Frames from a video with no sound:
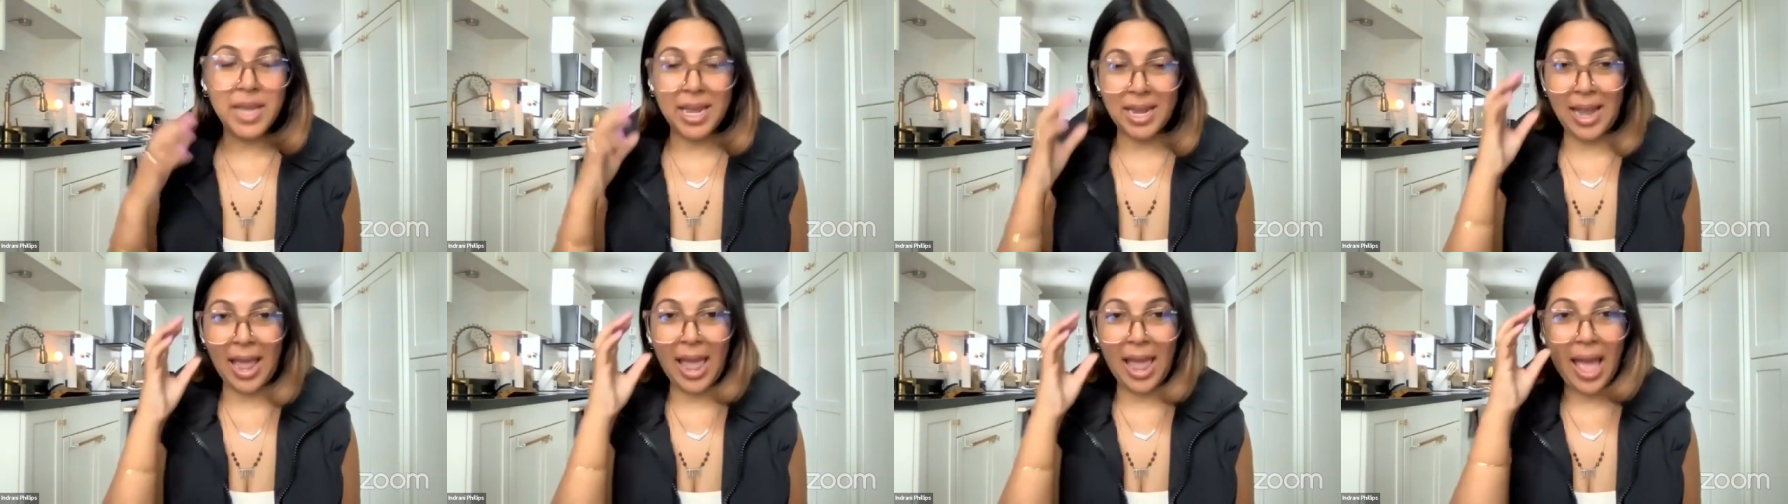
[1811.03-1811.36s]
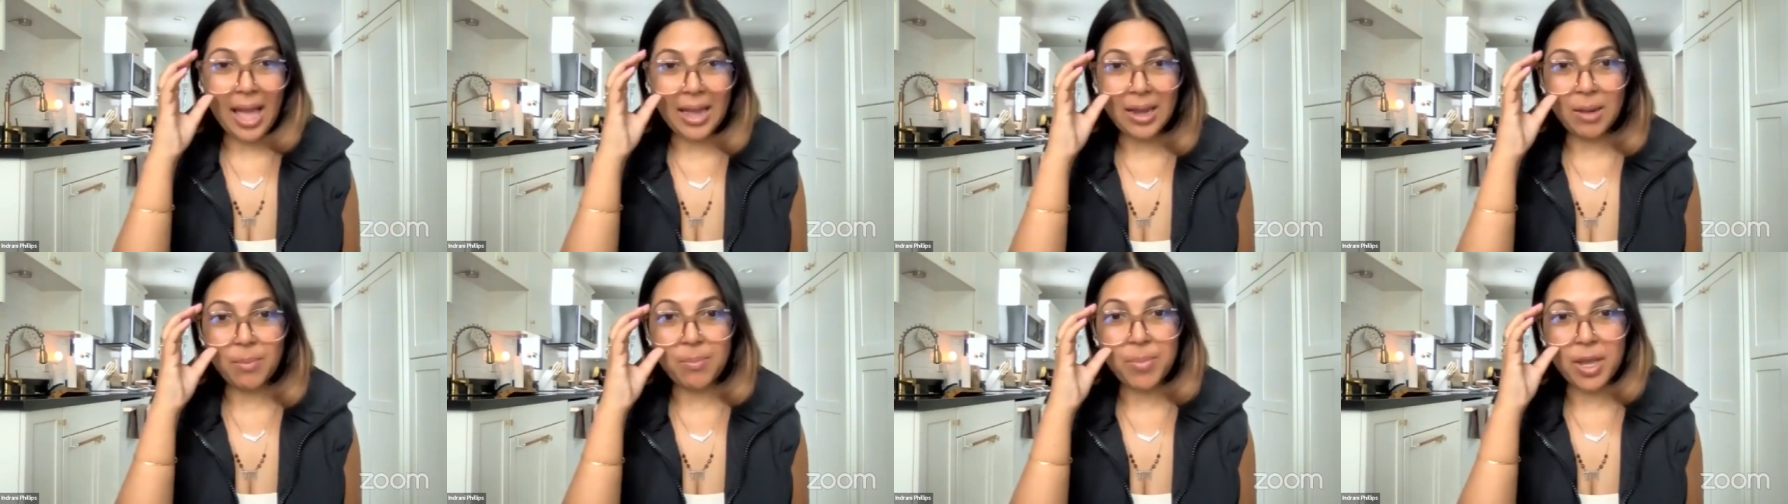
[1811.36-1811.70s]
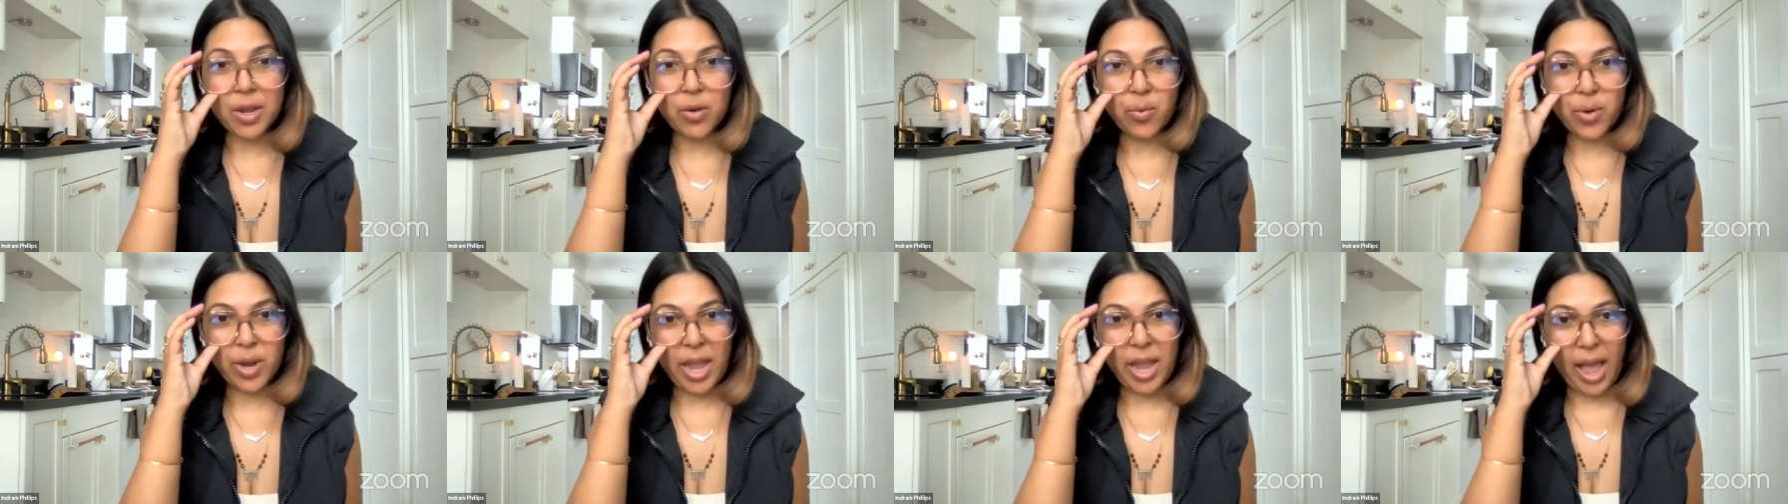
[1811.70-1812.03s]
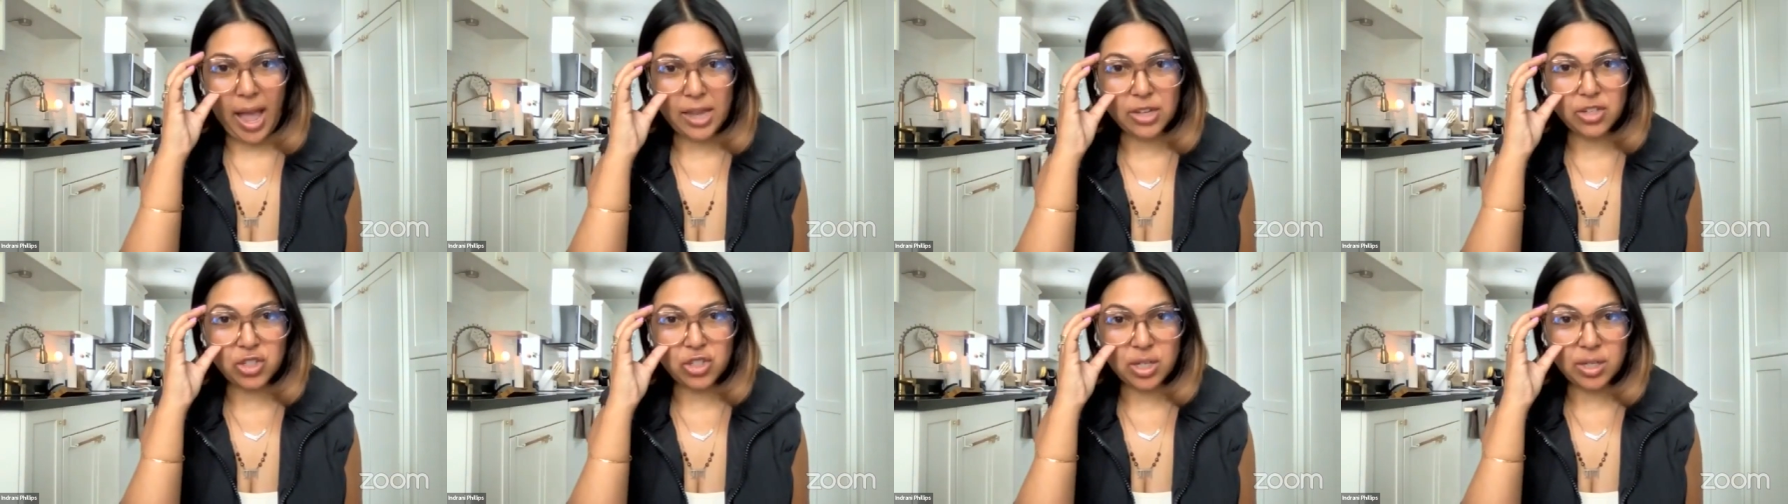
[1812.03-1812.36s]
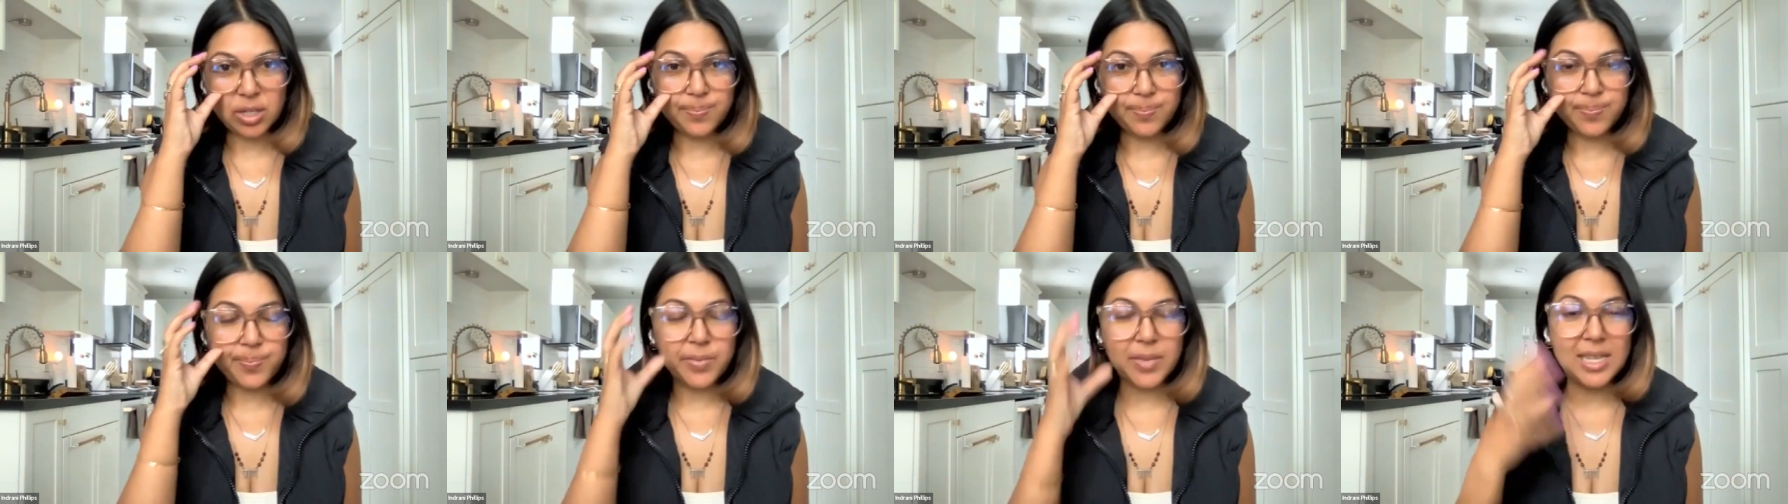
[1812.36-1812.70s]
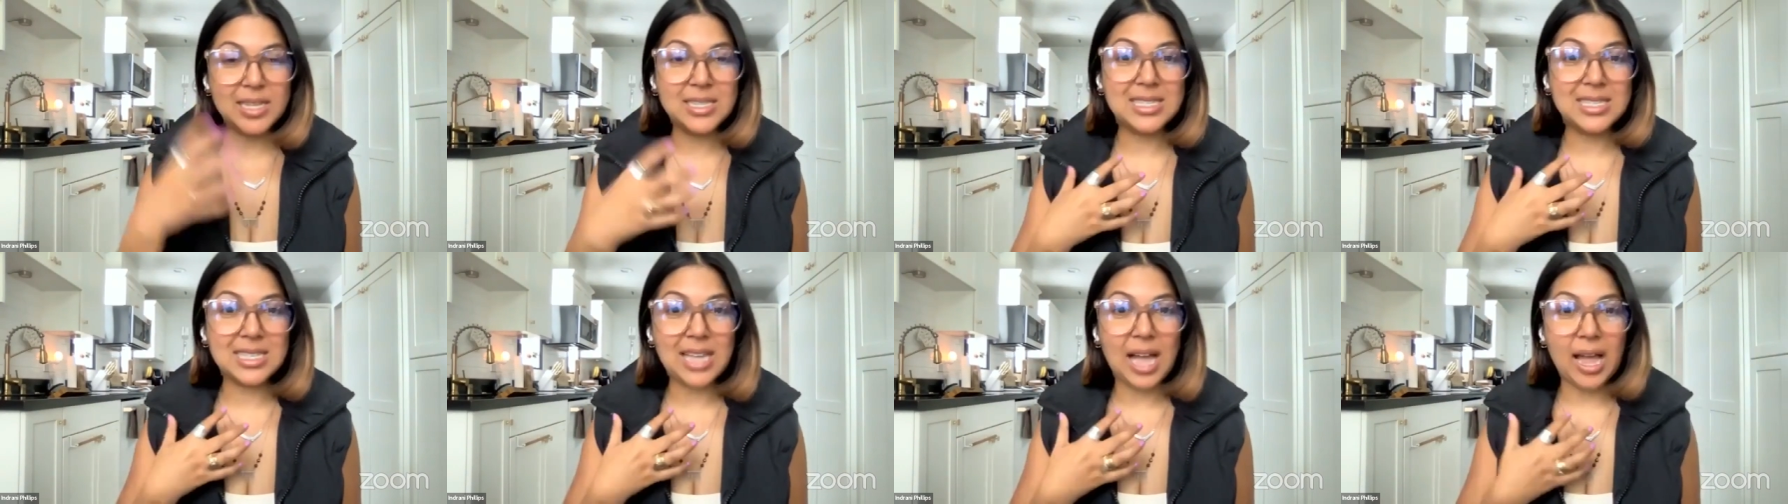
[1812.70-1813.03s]
and i had a big reaction
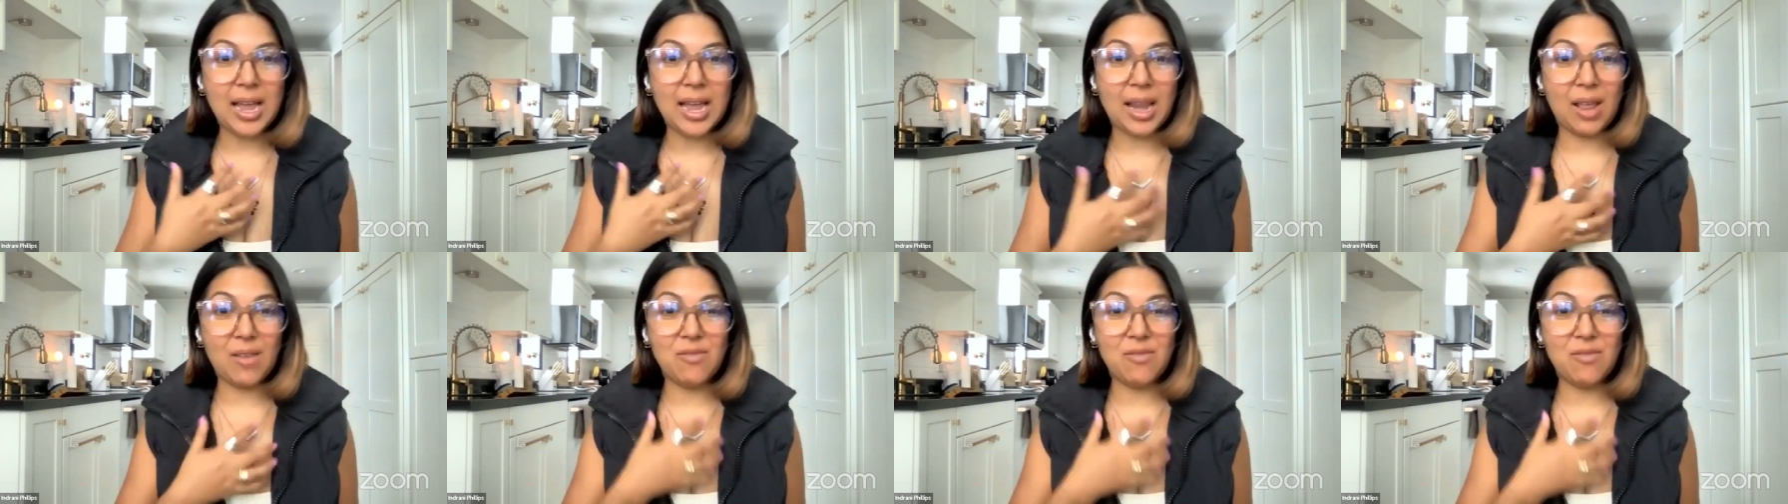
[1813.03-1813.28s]
inside